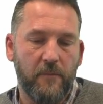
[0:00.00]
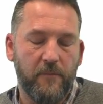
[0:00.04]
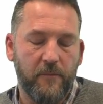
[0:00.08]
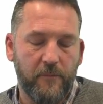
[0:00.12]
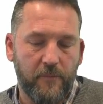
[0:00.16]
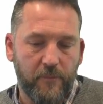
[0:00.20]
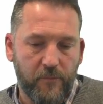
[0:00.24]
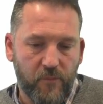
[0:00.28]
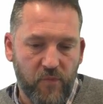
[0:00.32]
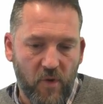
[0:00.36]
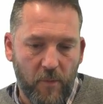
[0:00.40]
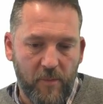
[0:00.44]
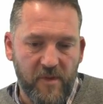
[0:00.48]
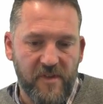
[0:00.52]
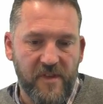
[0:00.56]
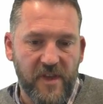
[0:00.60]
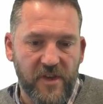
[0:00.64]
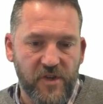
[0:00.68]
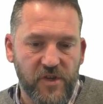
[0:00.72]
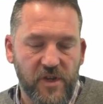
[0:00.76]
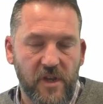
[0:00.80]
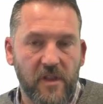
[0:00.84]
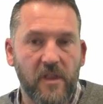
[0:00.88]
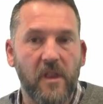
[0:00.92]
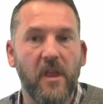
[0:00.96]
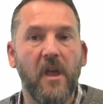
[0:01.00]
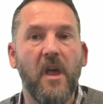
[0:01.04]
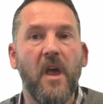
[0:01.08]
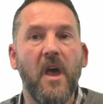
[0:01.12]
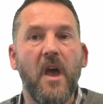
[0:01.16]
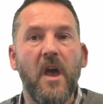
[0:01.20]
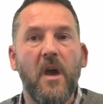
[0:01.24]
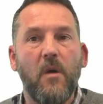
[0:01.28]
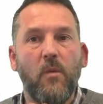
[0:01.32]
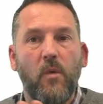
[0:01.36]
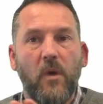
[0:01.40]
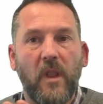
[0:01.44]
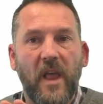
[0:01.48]
proposition,
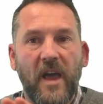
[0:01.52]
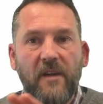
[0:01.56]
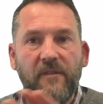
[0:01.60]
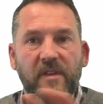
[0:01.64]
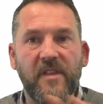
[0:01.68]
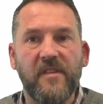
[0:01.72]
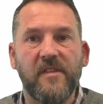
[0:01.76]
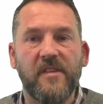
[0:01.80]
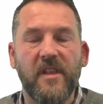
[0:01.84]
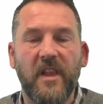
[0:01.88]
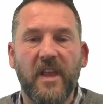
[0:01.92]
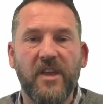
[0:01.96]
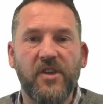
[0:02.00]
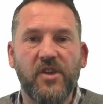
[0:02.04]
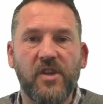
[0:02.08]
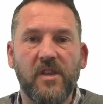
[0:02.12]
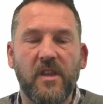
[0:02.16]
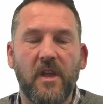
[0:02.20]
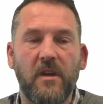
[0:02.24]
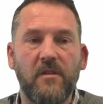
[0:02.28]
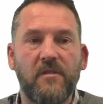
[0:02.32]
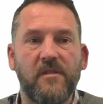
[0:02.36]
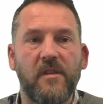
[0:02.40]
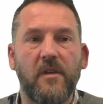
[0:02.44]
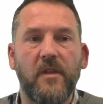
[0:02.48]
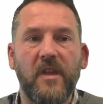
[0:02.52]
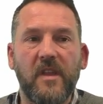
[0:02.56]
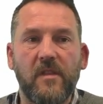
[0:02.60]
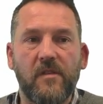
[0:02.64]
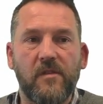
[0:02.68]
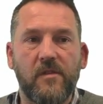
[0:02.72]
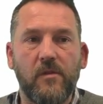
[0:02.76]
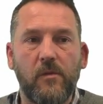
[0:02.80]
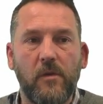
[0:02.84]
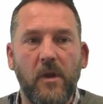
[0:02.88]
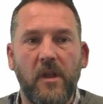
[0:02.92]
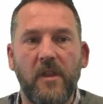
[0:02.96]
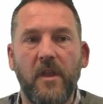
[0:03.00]
we'll have installation notes so the
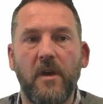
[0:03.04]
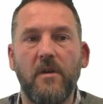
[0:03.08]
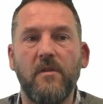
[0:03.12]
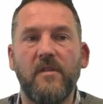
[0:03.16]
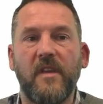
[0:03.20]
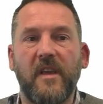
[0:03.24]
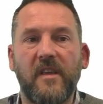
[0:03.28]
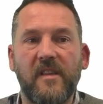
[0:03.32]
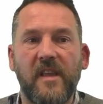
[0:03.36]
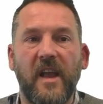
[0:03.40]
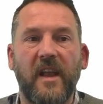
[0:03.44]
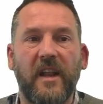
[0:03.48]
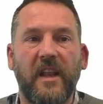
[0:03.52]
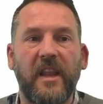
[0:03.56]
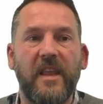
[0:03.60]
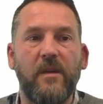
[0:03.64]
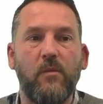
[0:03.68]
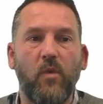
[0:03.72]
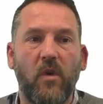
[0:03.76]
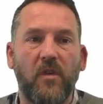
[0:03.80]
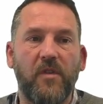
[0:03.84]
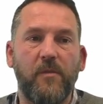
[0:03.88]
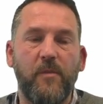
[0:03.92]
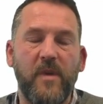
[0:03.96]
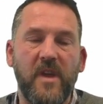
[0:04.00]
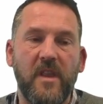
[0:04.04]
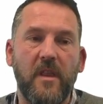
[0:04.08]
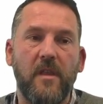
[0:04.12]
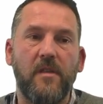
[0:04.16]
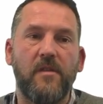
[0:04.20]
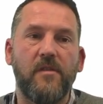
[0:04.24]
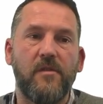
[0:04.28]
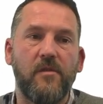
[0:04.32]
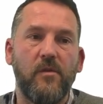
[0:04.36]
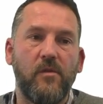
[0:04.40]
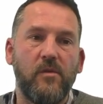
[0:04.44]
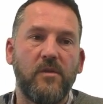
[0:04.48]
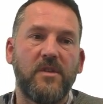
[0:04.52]
installer knows exactly what's been
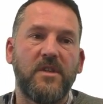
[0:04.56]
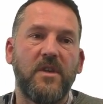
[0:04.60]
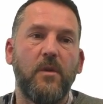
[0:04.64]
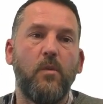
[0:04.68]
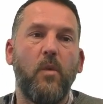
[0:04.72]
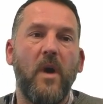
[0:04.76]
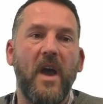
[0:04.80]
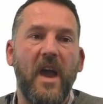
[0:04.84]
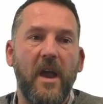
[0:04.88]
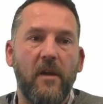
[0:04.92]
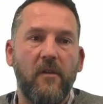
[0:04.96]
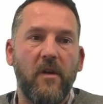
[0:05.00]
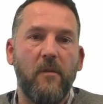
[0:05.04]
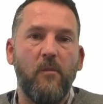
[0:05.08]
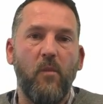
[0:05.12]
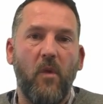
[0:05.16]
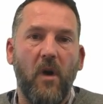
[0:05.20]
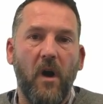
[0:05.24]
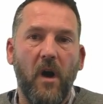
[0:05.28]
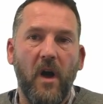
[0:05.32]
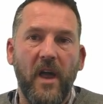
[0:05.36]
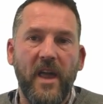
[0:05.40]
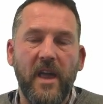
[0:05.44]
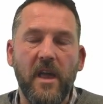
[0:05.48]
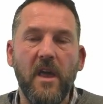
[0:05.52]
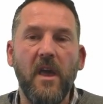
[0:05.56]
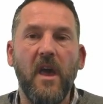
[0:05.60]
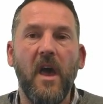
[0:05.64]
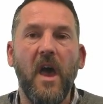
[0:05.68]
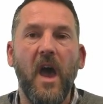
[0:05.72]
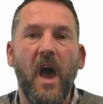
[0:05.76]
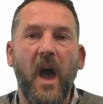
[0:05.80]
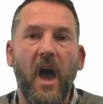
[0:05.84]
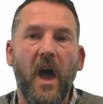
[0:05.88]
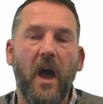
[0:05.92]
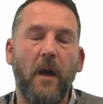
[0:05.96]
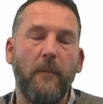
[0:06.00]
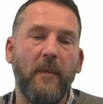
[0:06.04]
installed to where and why,
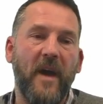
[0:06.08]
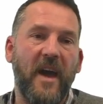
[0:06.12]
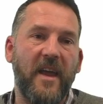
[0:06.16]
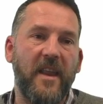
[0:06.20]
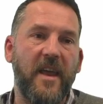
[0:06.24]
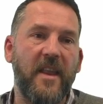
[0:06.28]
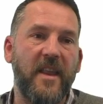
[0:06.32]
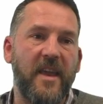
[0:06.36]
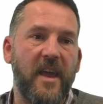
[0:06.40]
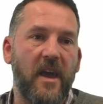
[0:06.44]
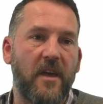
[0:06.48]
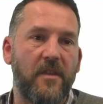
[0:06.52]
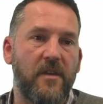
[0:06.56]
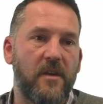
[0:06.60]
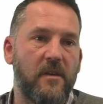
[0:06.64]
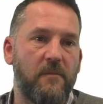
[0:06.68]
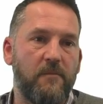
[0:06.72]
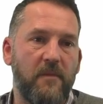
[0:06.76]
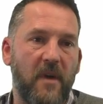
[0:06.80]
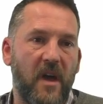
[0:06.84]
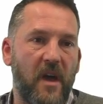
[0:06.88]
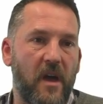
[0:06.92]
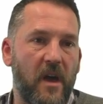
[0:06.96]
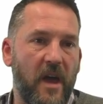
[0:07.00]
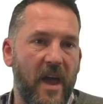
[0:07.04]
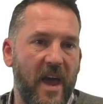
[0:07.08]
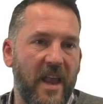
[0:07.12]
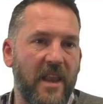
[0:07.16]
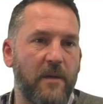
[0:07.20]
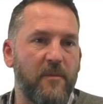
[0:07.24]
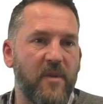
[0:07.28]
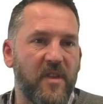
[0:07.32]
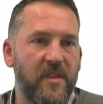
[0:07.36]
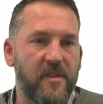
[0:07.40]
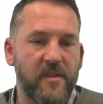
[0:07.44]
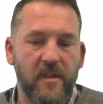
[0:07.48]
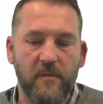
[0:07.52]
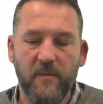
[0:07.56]
and any other
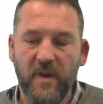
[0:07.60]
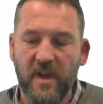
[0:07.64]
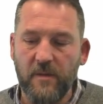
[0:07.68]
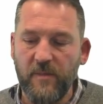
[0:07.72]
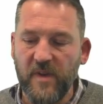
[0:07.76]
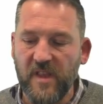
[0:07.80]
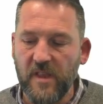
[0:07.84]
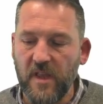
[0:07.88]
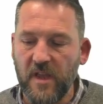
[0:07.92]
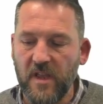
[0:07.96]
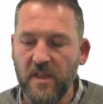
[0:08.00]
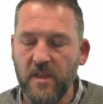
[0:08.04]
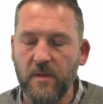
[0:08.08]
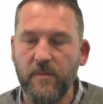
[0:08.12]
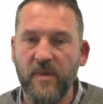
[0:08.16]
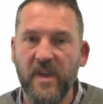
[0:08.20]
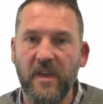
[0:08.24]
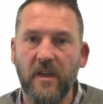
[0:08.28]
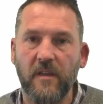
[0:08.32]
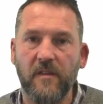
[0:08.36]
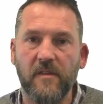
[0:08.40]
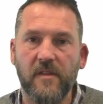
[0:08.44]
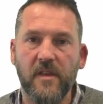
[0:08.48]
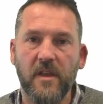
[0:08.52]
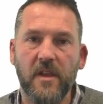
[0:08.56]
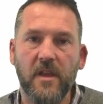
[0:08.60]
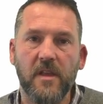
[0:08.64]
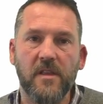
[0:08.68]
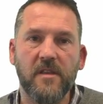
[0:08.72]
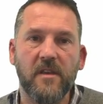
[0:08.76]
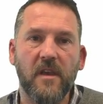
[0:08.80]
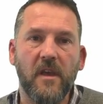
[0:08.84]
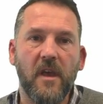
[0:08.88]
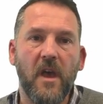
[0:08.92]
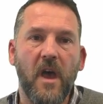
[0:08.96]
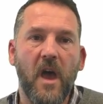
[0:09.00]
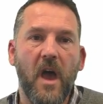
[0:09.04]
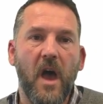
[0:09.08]
elements that maybe need to be considered.
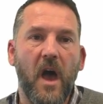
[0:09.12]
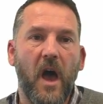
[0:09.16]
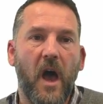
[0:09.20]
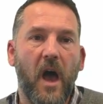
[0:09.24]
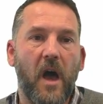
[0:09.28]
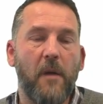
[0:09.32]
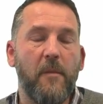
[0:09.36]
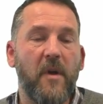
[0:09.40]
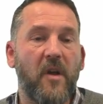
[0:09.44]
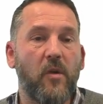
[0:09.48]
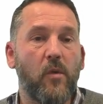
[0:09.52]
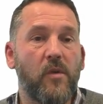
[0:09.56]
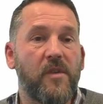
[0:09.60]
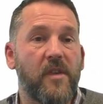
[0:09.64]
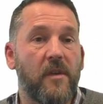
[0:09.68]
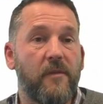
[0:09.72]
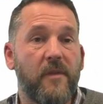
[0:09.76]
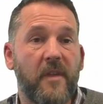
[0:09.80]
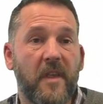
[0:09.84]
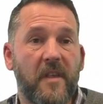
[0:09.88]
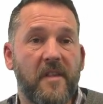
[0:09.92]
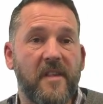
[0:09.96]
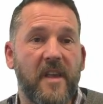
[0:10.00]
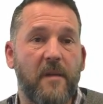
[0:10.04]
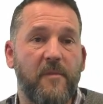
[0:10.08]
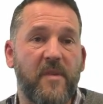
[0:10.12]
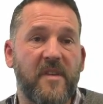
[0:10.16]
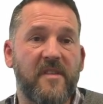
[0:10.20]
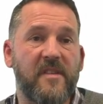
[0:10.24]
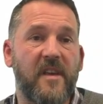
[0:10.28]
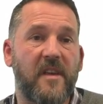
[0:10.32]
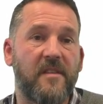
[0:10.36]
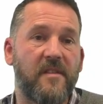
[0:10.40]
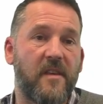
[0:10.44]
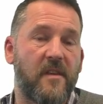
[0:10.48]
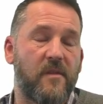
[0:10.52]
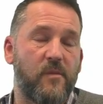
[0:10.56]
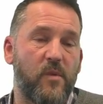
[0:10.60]
And also for the SAP
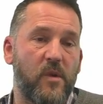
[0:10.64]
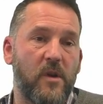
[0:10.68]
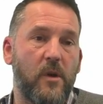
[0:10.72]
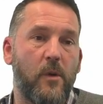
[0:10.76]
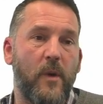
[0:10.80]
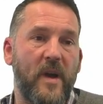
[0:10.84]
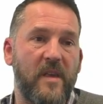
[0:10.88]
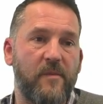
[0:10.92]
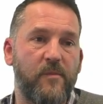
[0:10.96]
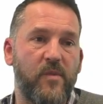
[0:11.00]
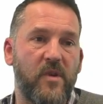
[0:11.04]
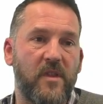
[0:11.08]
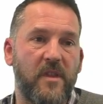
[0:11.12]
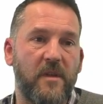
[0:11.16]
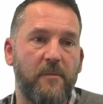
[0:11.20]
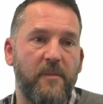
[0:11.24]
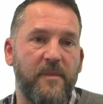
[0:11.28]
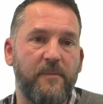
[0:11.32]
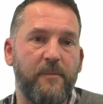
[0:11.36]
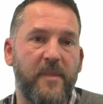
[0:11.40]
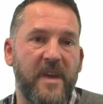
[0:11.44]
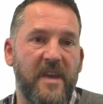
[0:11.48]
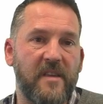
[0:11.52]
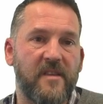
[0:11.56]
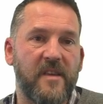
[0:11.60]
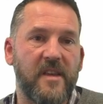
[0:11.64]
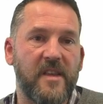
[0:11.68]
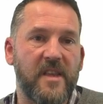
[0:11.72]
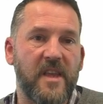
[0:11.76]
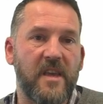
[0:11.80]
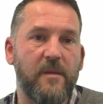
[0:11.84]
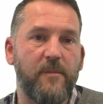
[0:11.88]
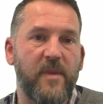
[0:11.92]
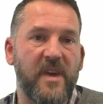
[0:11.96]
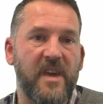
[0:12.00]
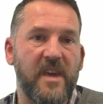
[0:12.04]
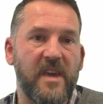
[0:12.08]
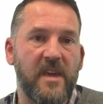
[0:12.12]
assessors, we'll always put the
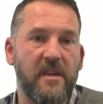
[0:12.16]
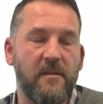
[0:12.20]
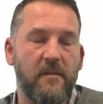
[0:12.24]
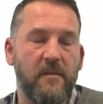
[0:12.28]
PCDB